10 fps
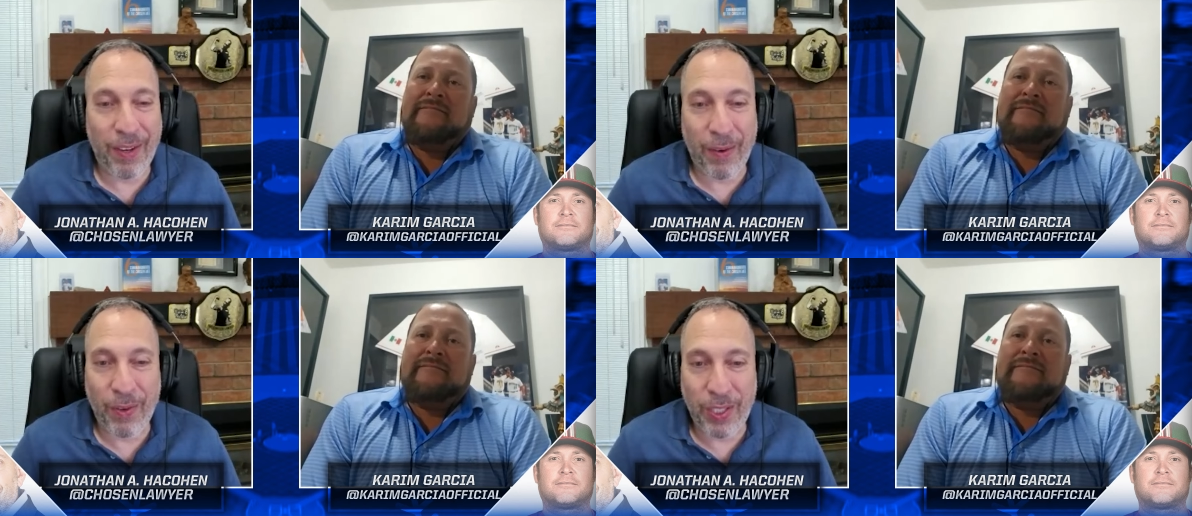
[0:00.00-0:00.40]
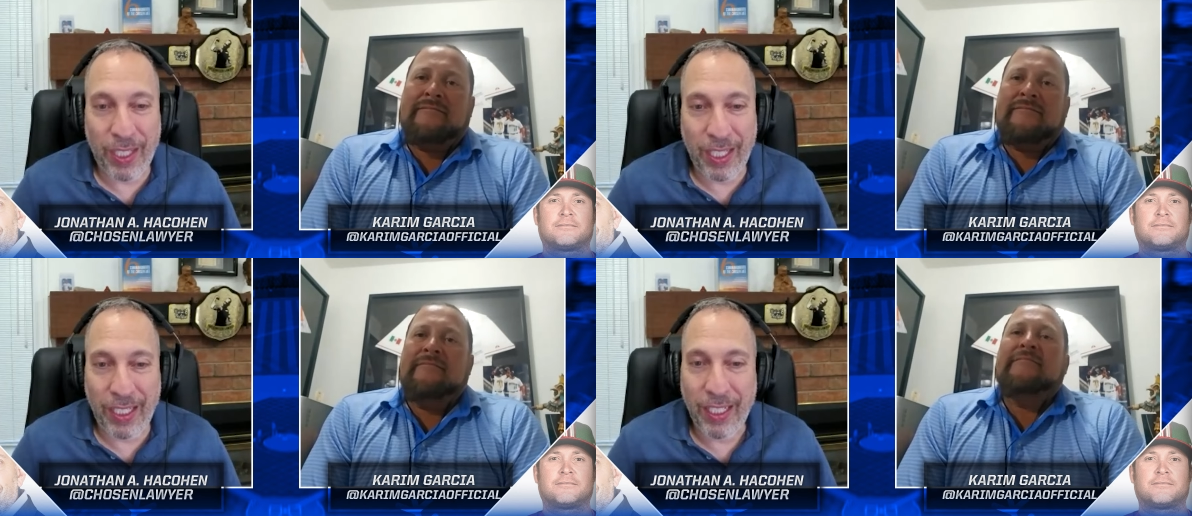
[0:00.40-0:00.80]
Speaker 1: I've ever
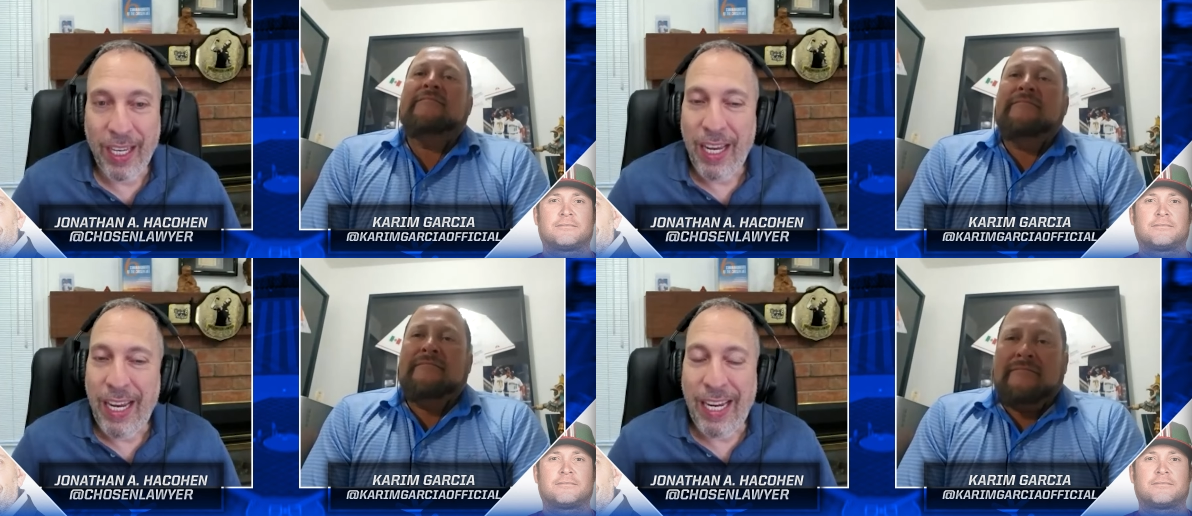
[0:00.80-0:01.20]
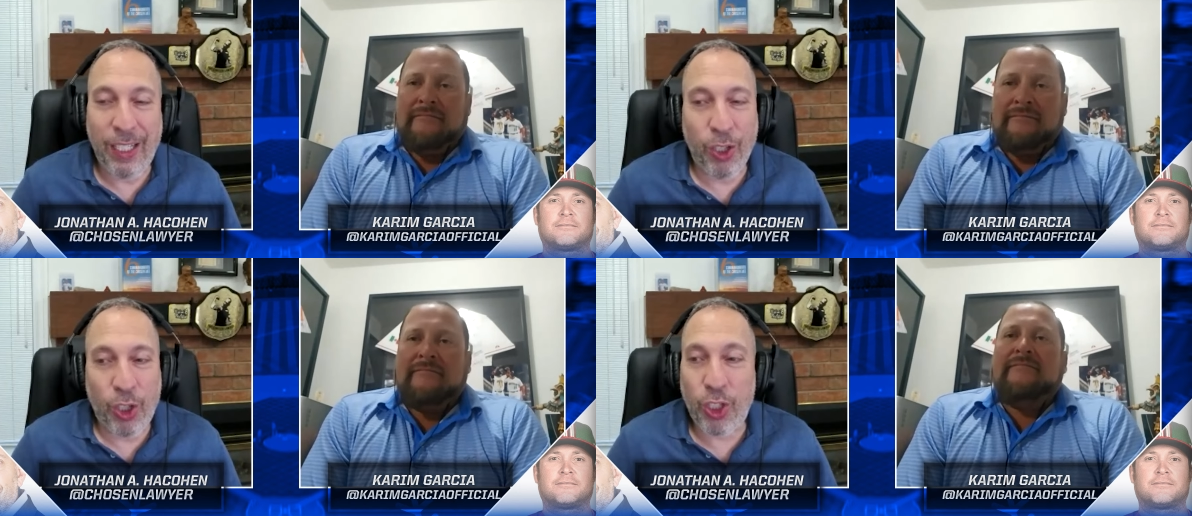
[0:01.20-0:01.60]
seen.
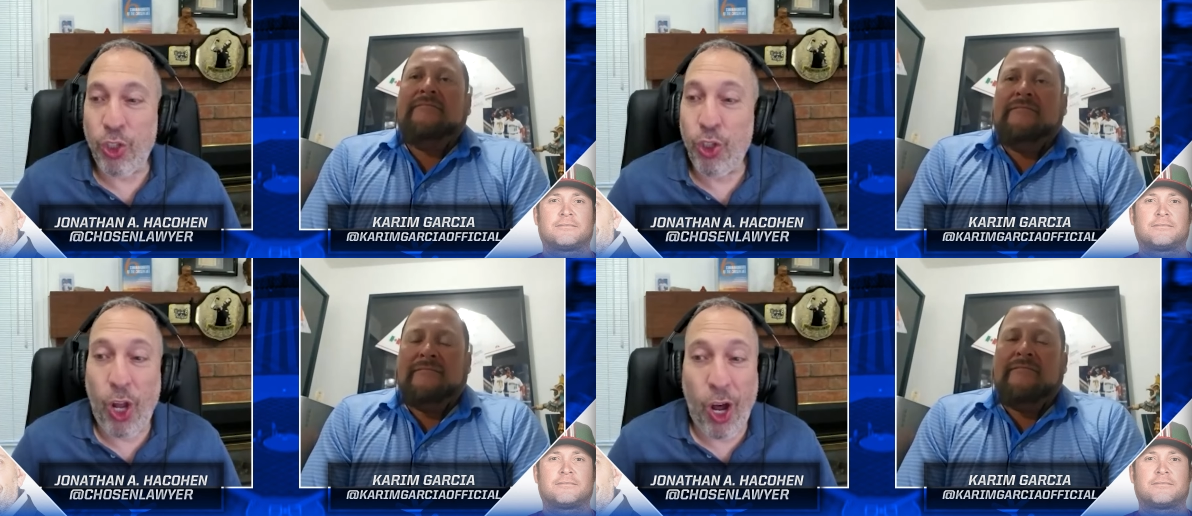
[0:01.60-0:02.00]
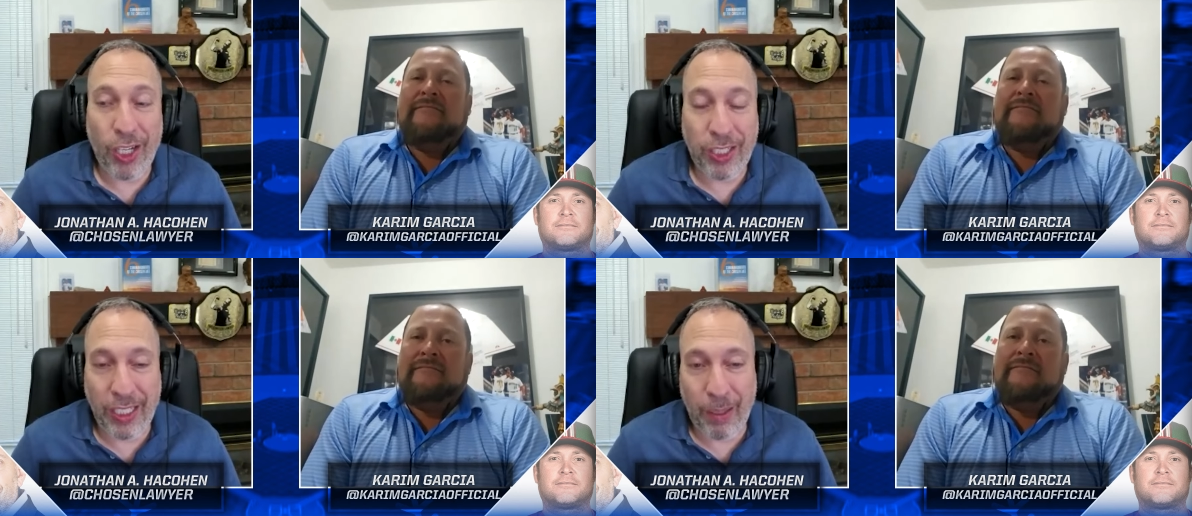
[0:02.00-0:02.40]
He looks
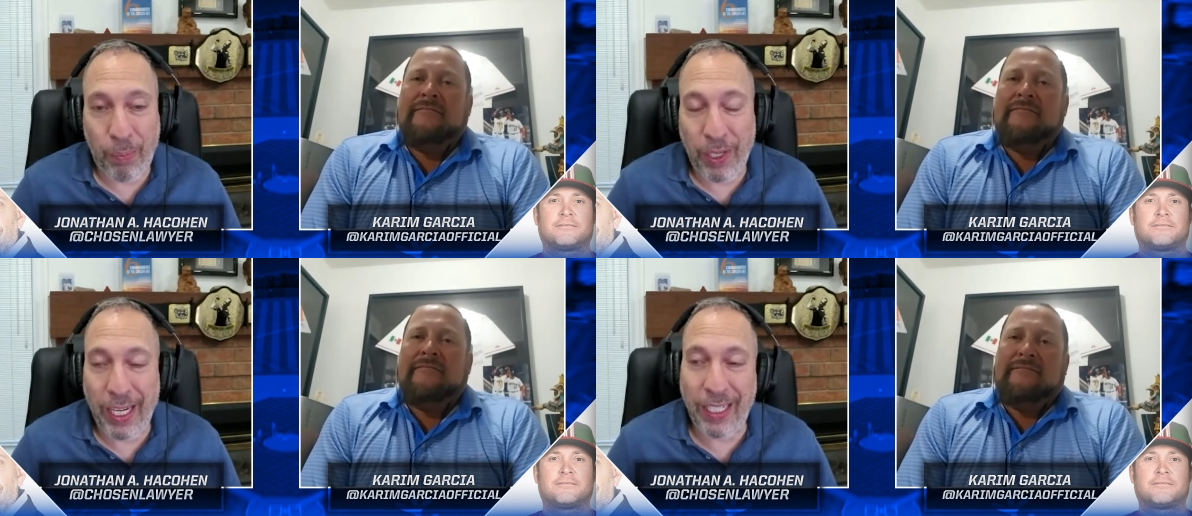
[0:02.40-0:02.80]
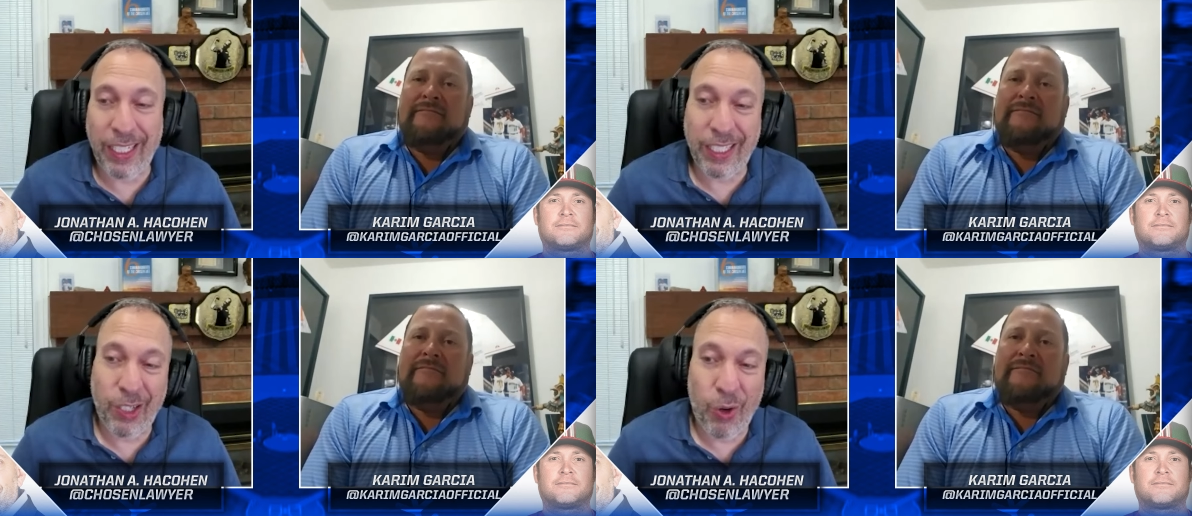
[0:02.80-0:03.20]
lost at the plate.
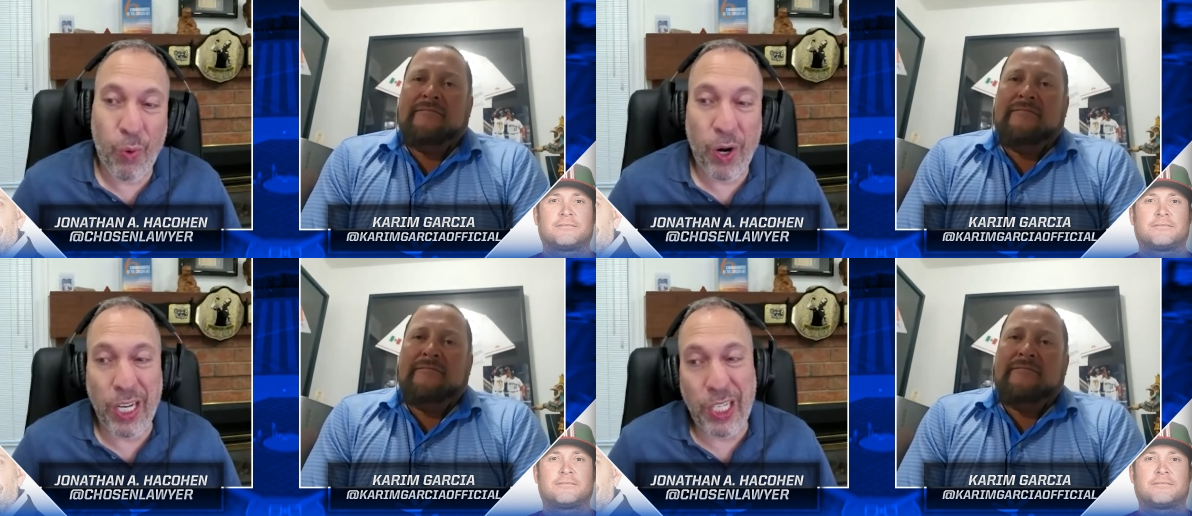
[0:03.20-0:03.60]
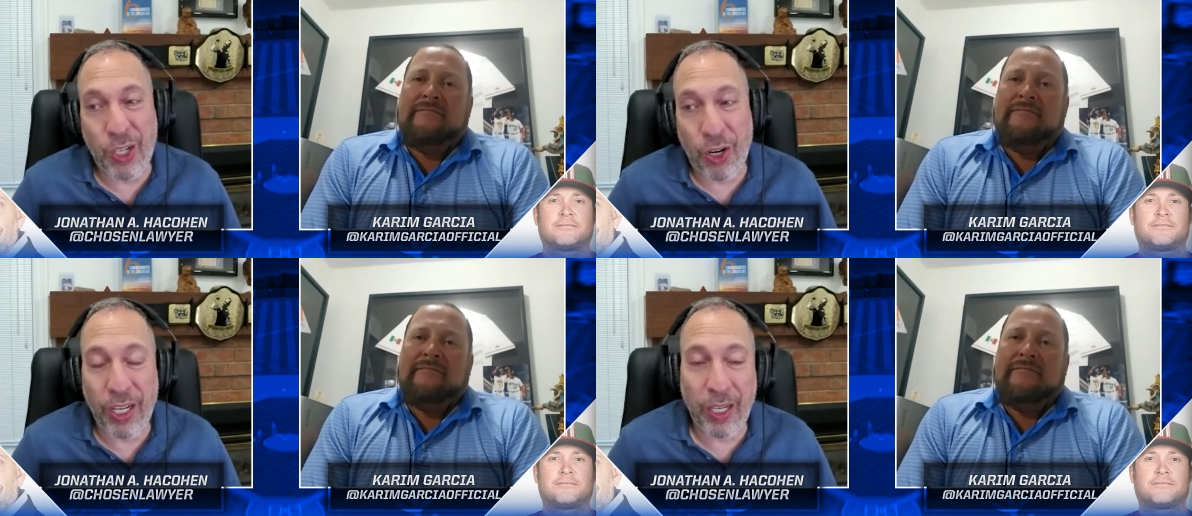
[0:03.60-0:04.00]
He doesn't know where he's
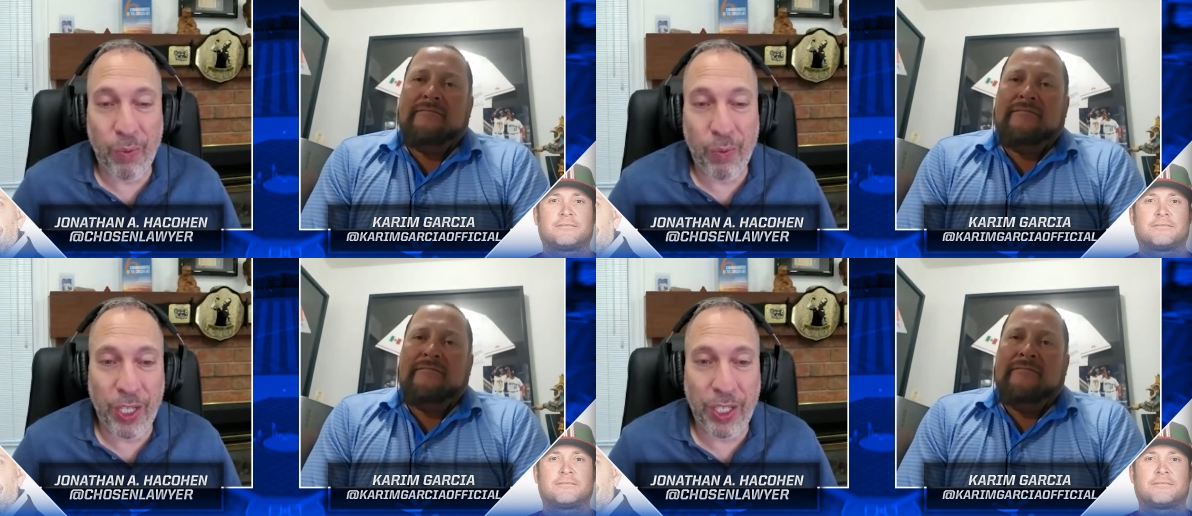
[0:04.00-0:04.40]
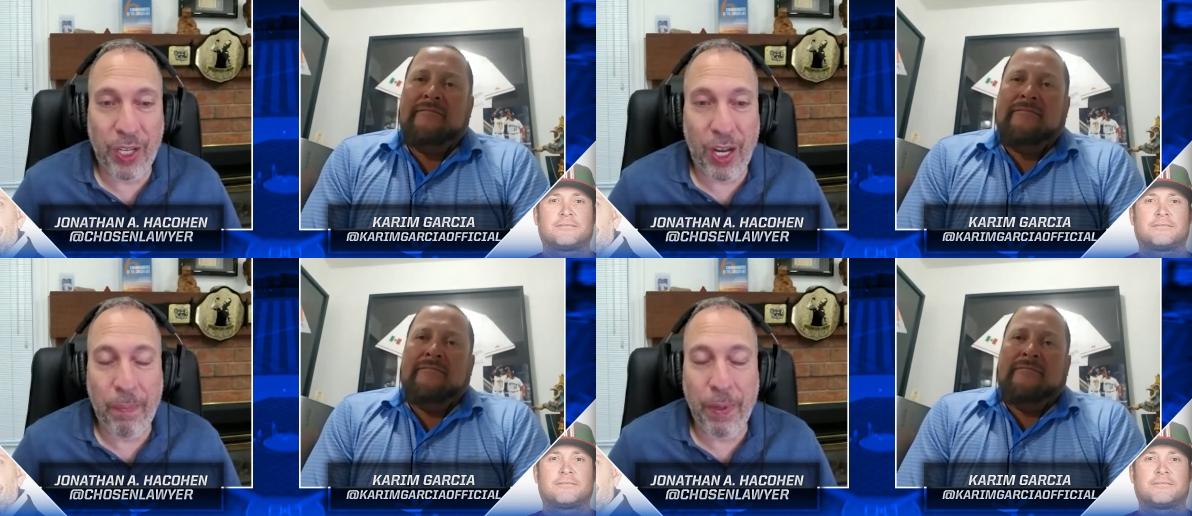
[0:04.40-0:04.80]
starting and where he's
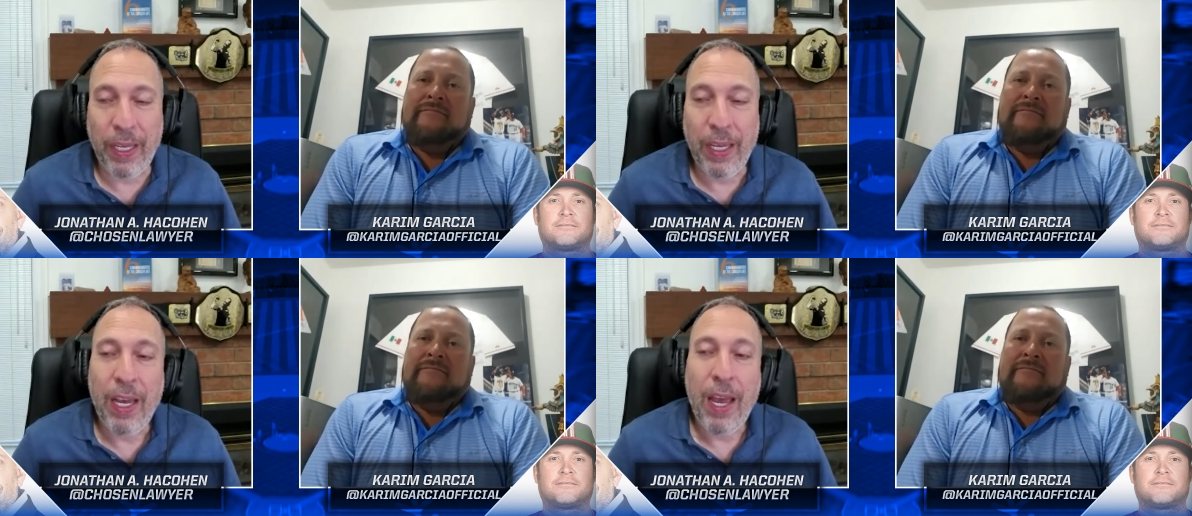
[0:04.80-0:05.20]
stopping.